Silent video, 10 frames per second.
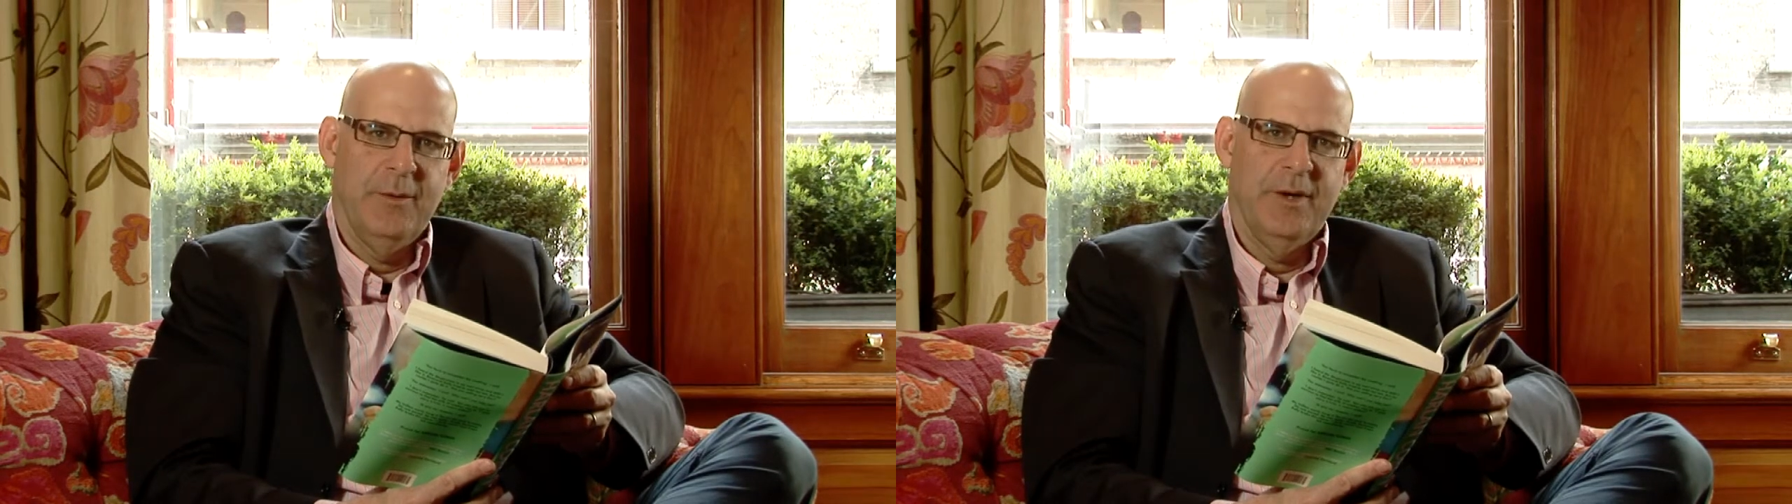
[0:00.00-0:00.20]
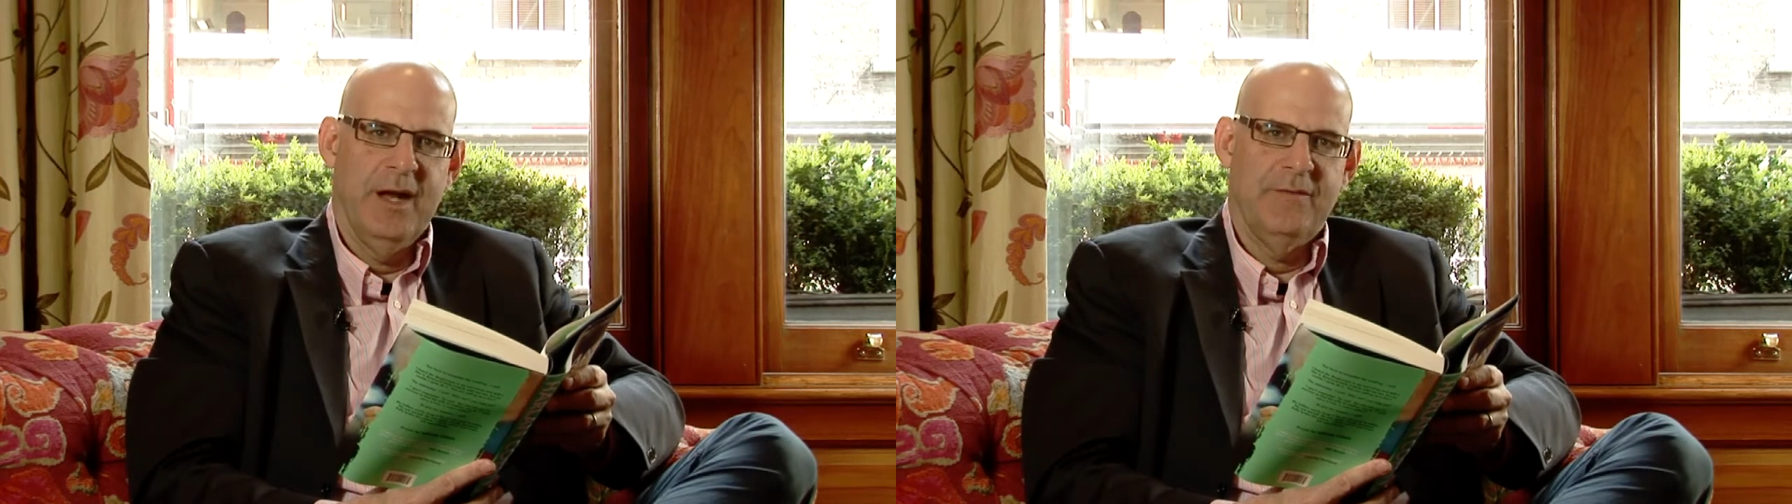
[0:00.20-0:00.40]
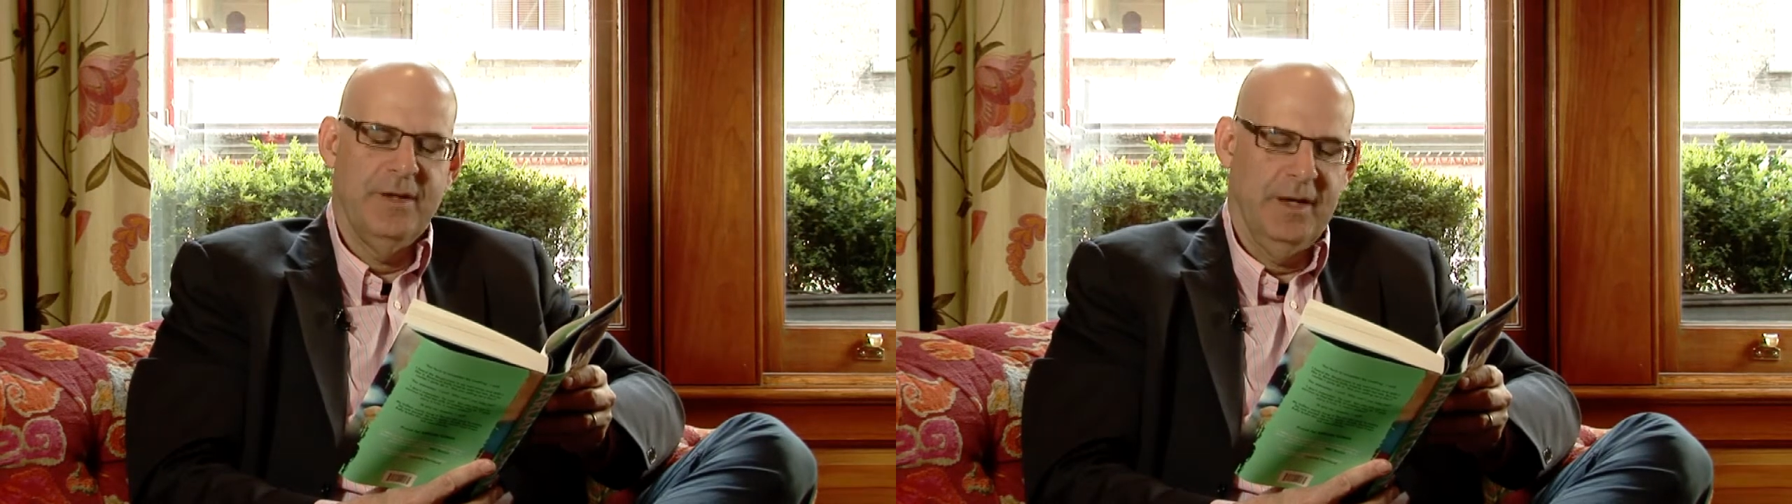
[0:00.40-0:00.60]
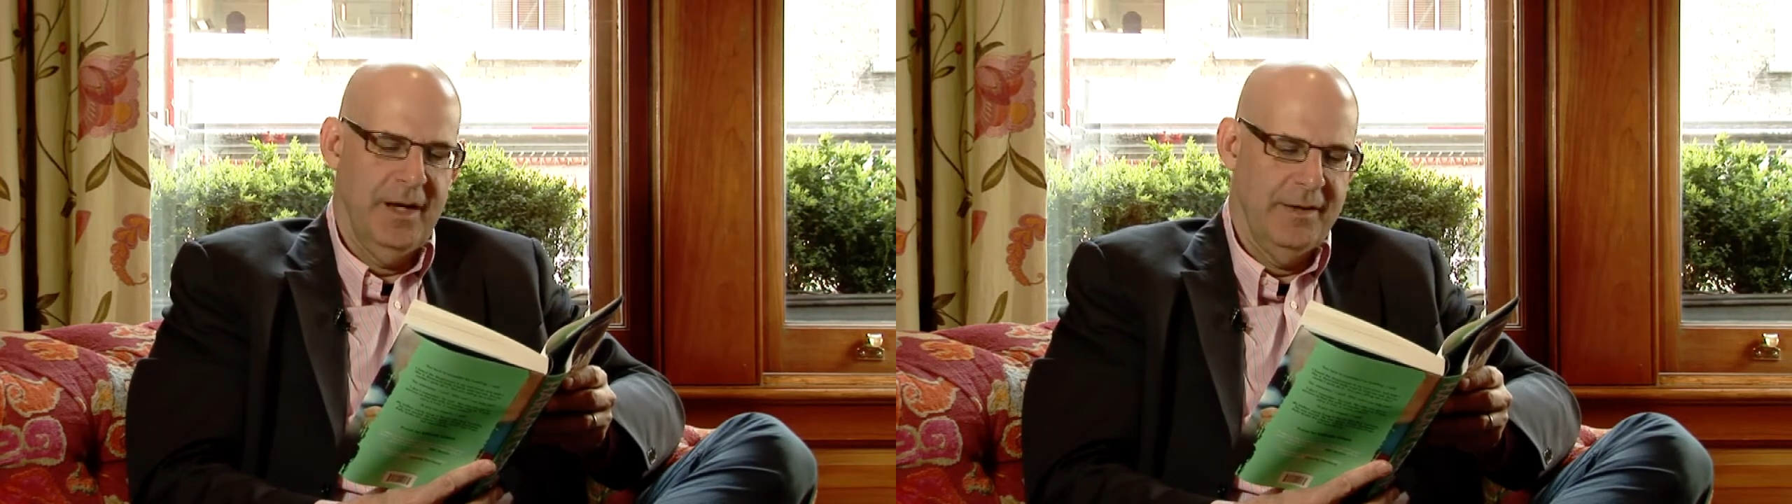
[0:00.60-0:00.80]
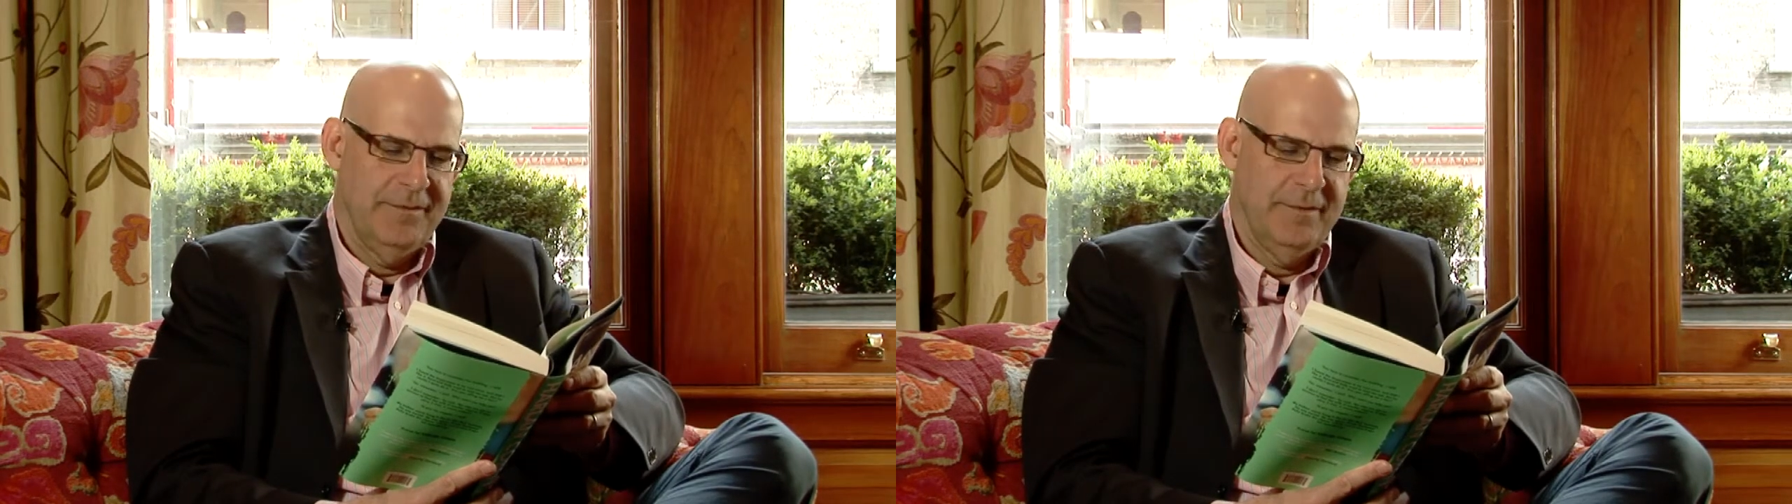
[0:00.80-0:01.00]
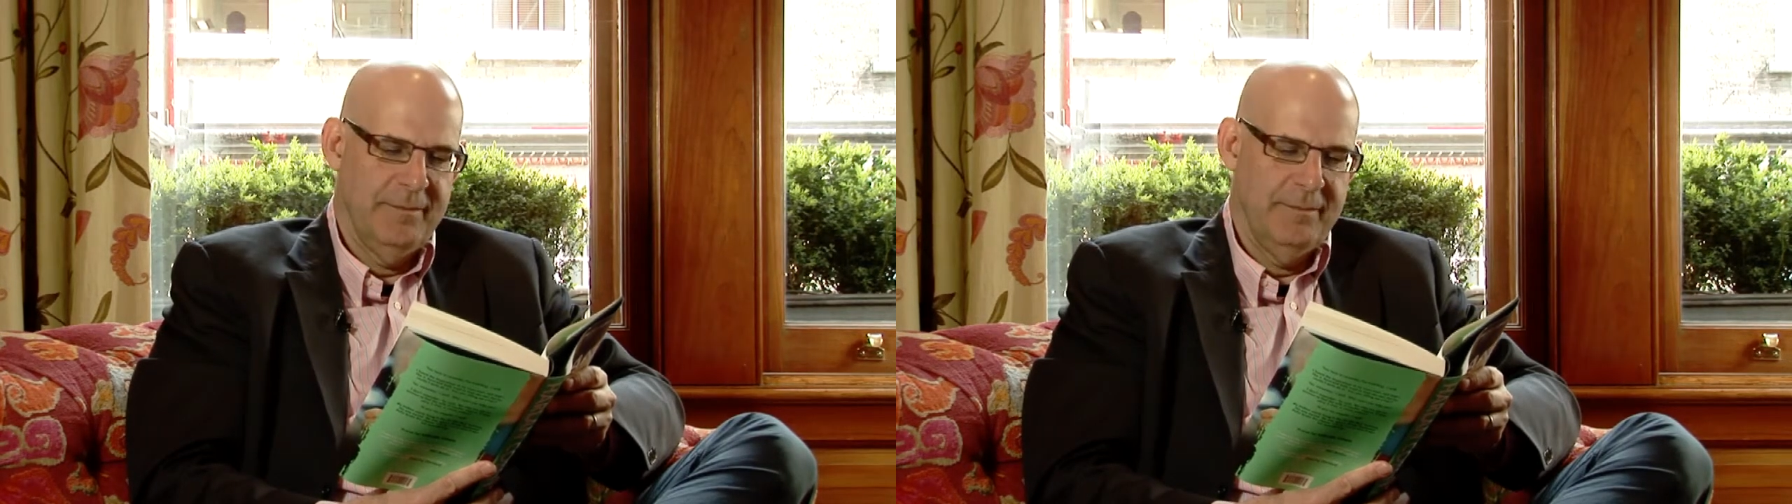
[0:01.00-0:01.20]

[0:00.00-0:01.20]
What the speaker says: I would ever love